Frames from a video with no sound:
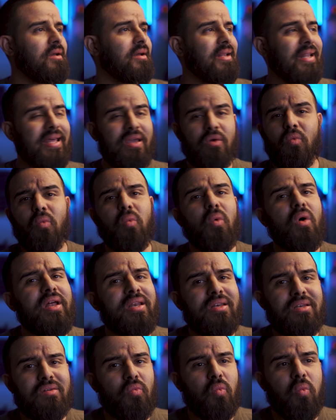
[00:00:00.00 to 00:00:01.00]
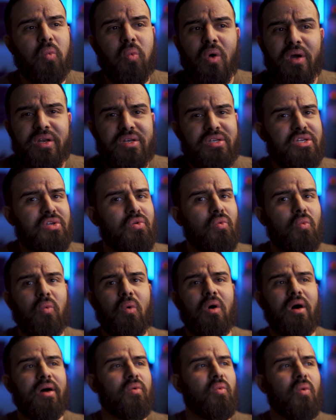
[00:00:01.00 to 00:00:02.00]
like, what do you
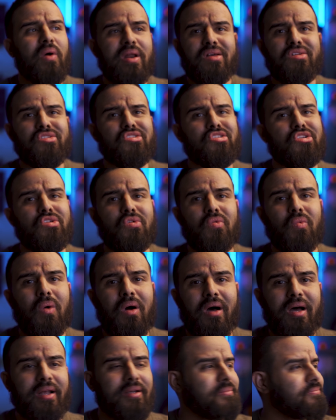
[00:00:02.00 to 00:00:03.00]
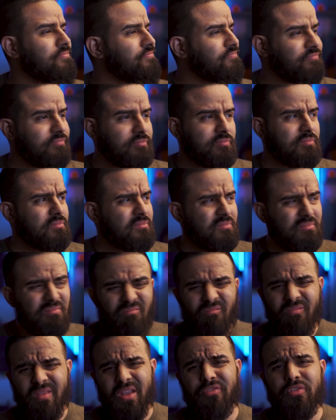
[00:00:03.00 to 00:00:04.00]
want? What else do you want?
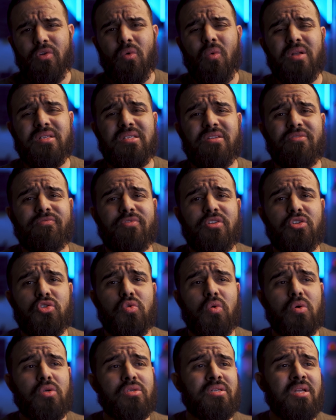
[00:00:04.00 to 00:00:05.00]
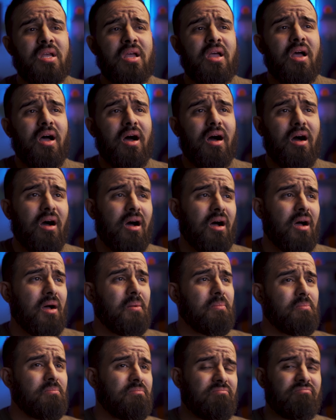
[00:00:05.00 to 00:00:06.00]
If you want some visuals,
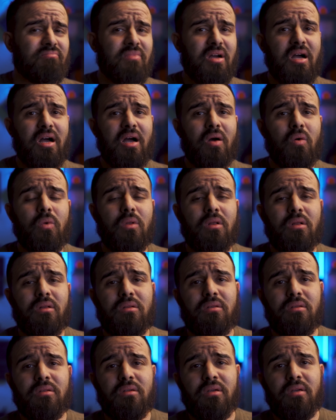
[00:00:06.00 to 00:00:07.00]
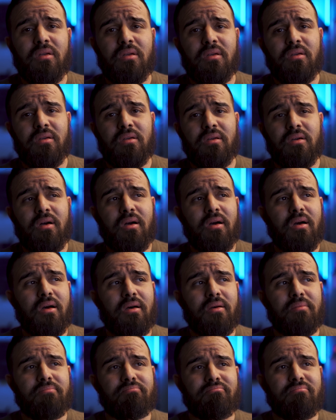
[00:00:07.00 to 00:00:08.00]
I will
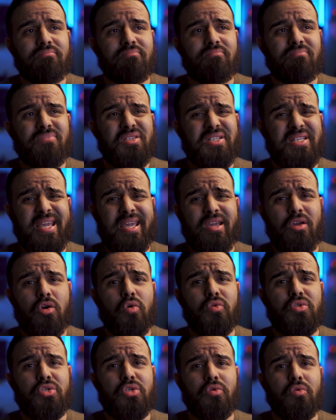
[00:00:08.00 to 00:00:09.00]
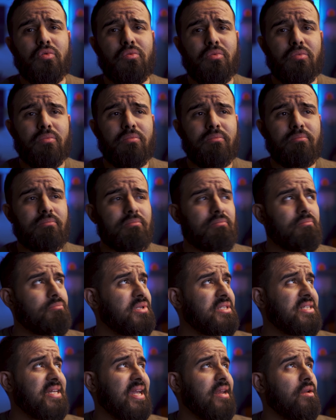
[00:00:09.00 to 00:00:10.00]
say go to
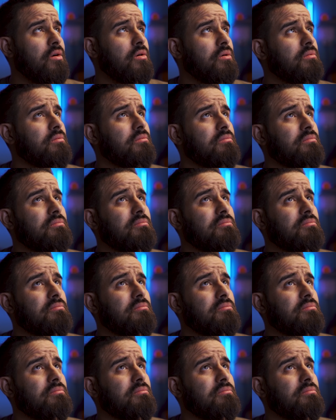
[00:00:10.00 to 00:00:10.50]
Potato.